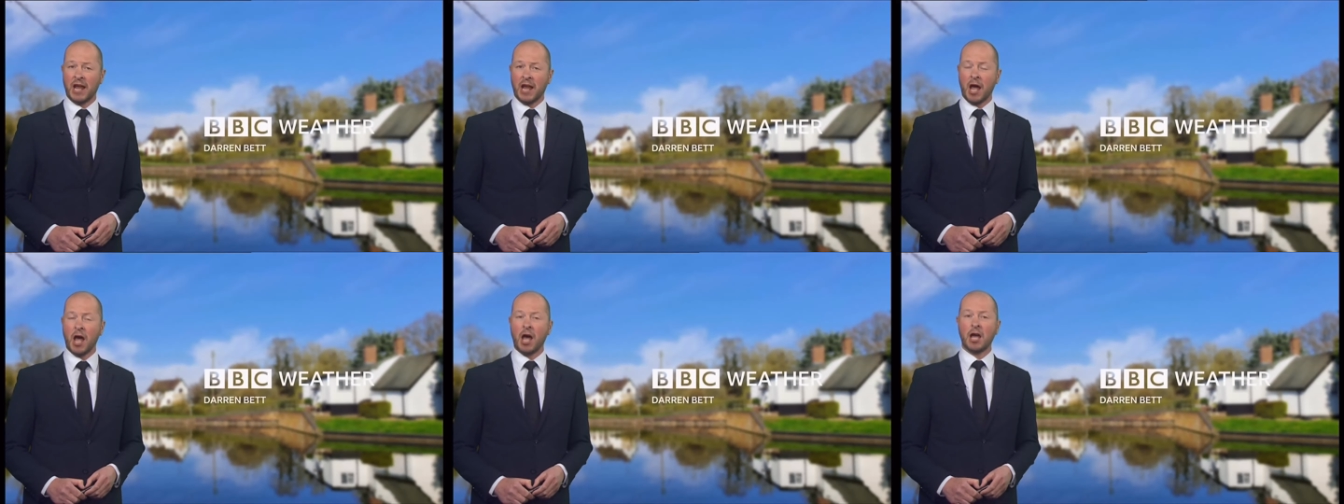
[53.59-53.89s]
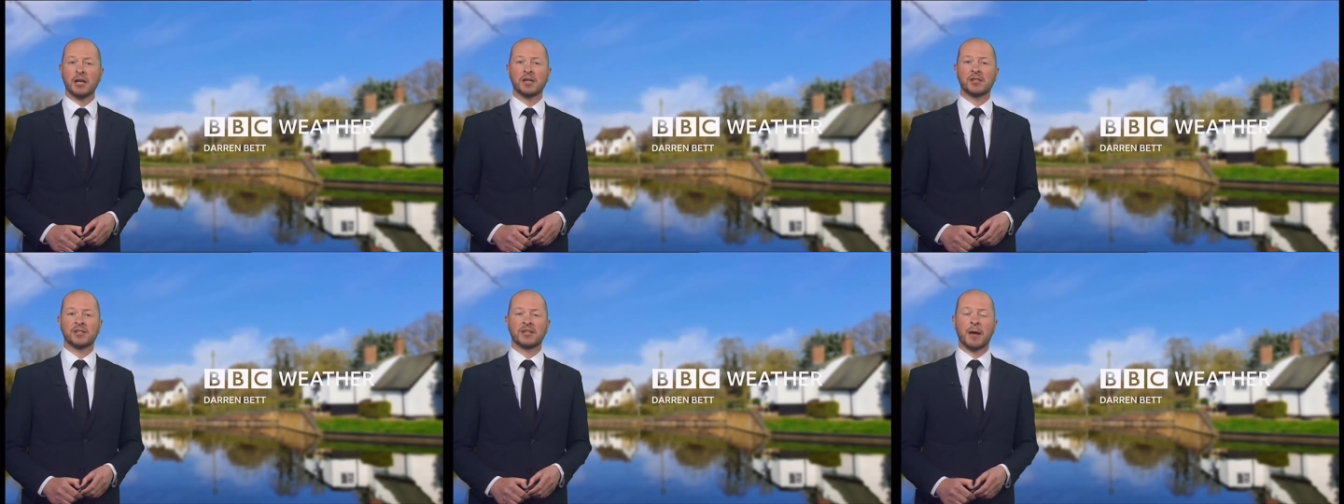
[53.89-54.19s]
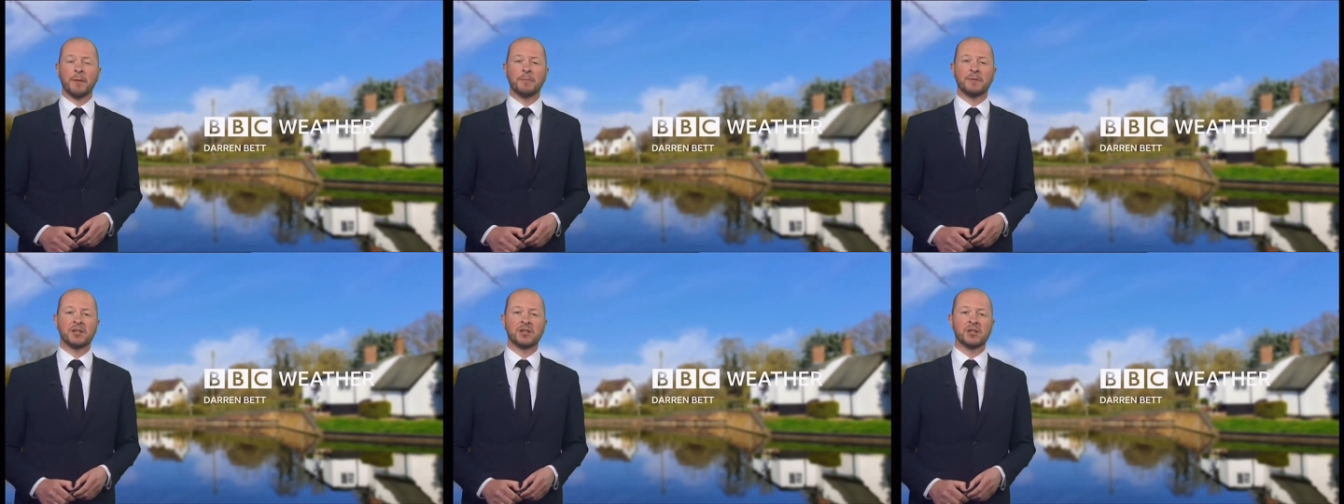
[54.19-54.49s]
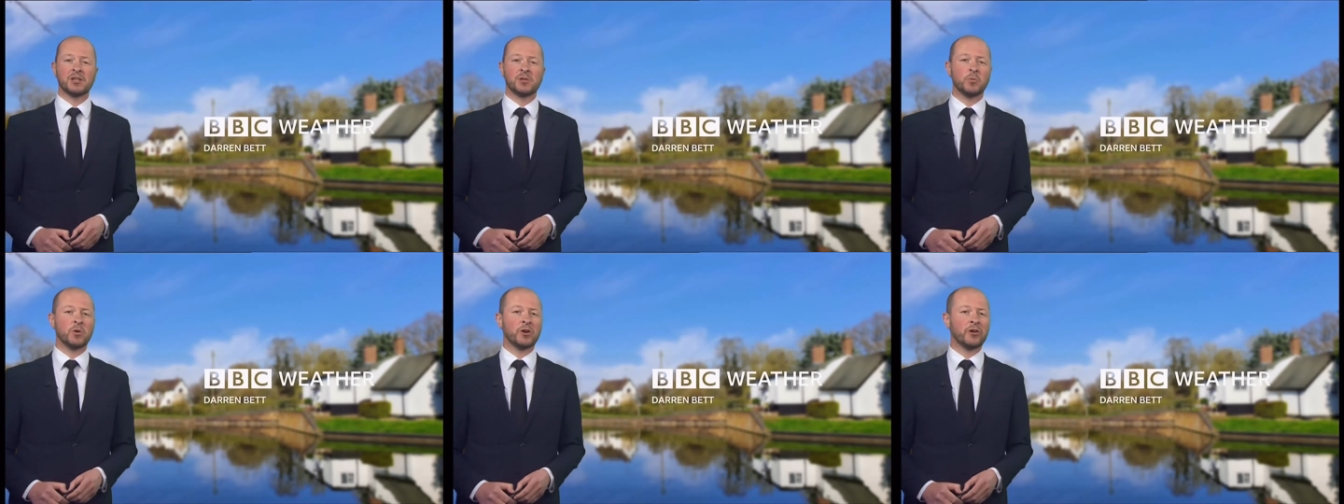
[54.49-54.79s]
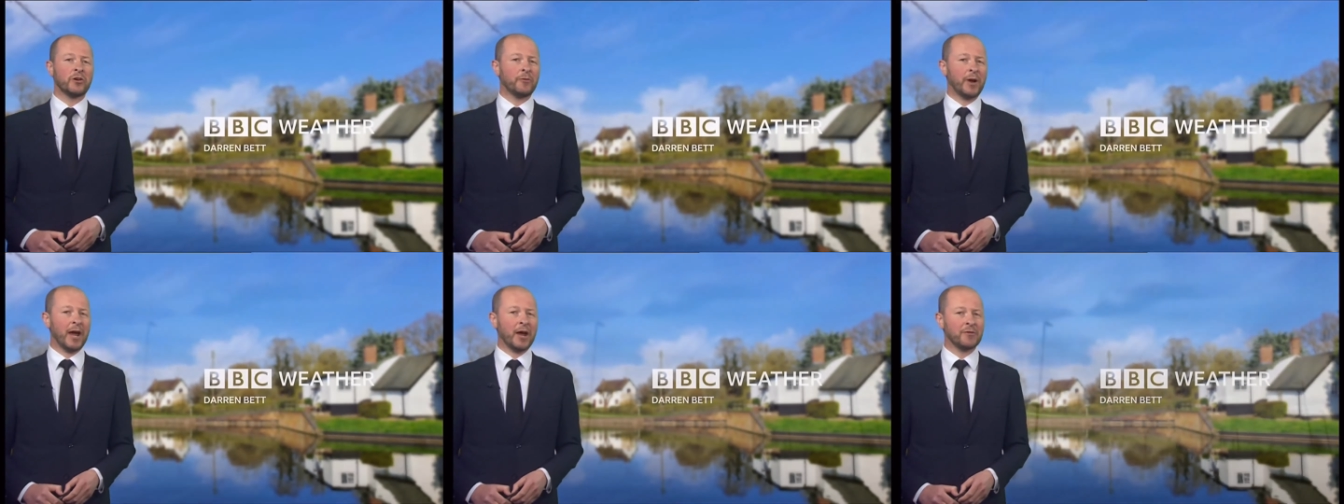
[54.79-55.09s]
Highest temperatures
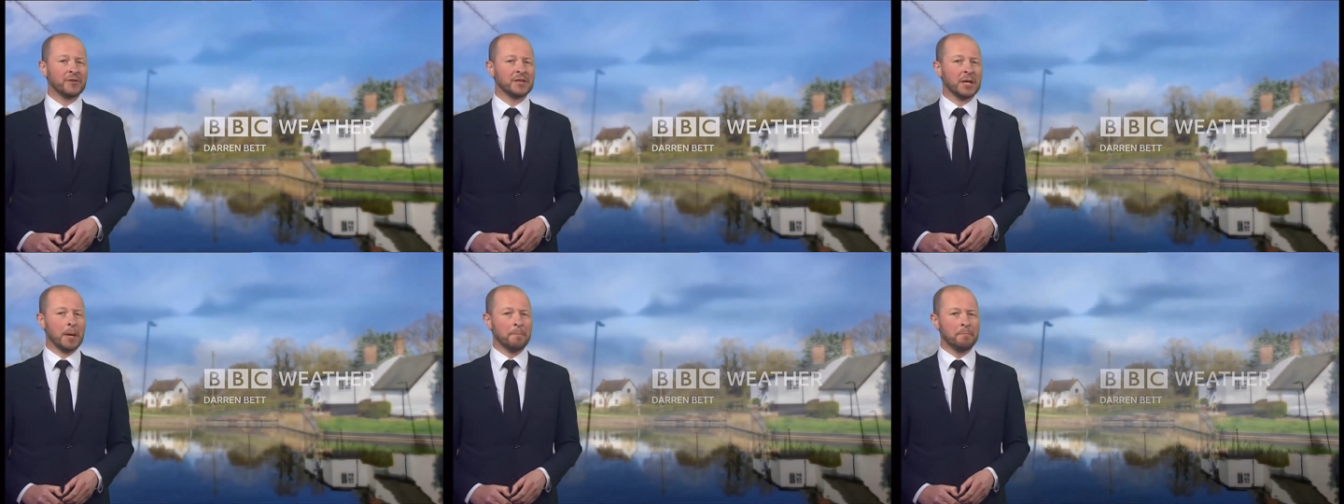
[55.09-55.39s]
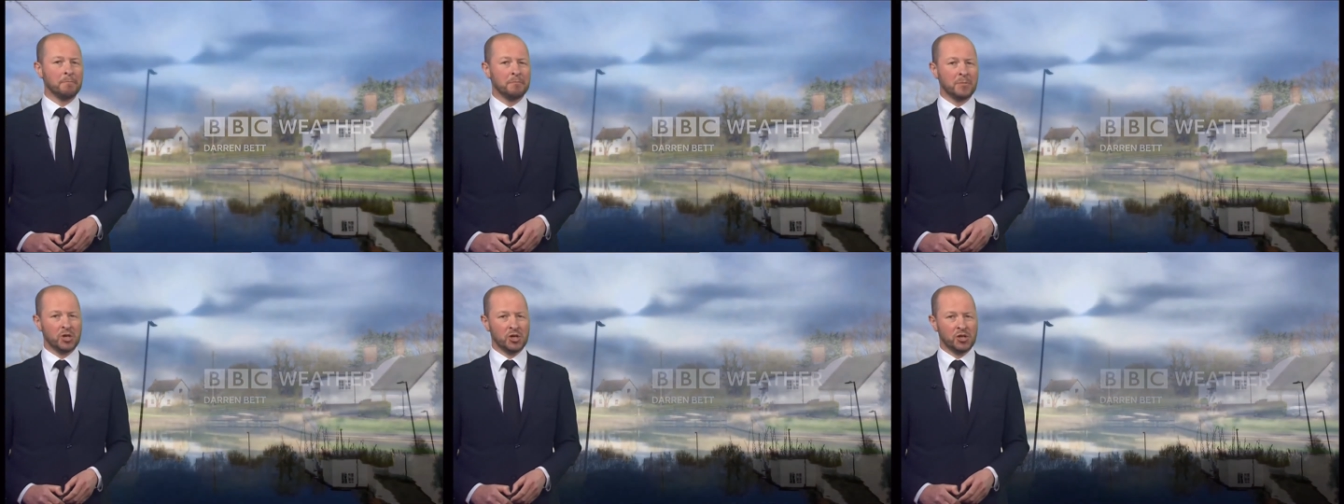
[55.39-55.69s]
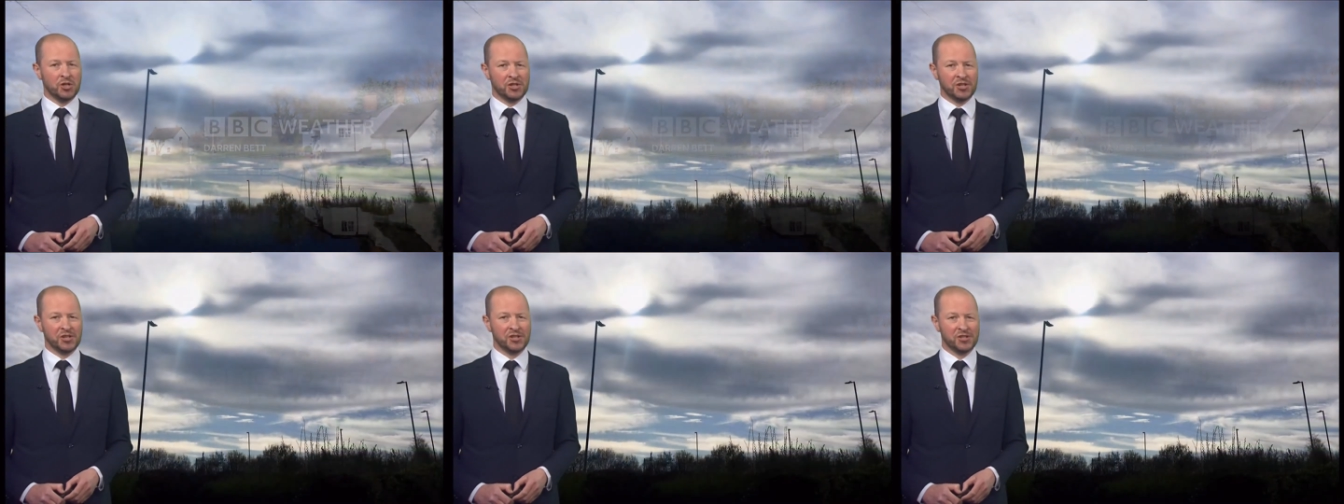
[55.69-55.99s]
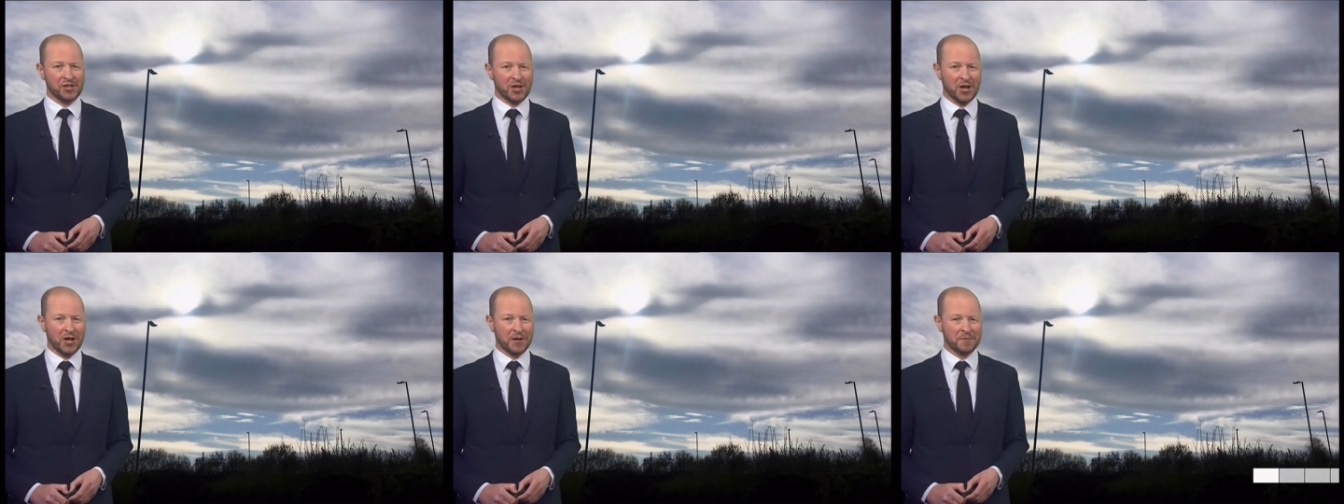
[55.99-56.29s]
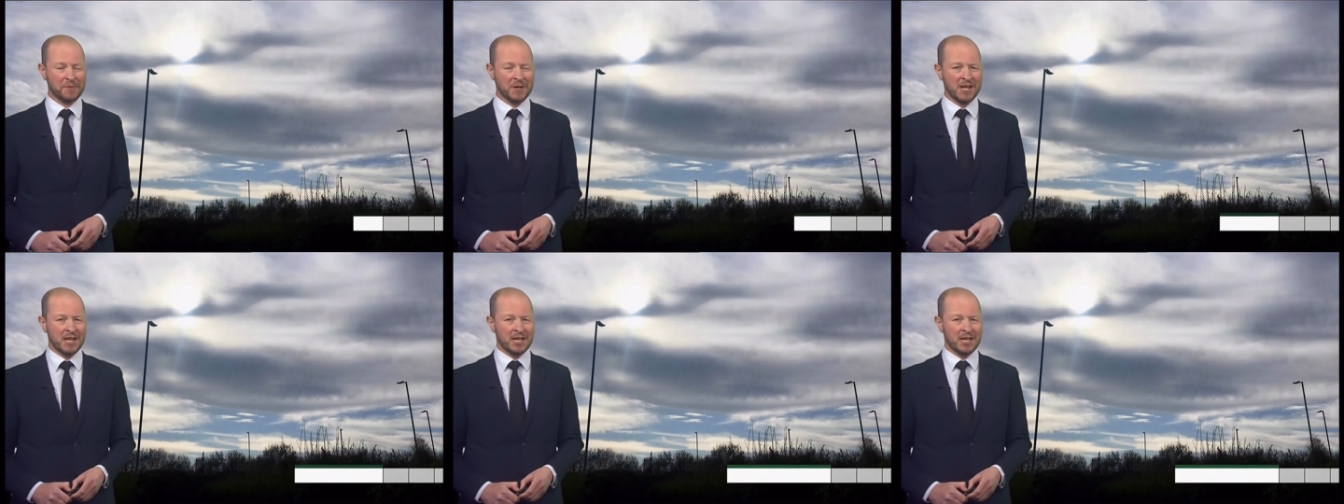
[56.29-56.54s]
were around Merseyside.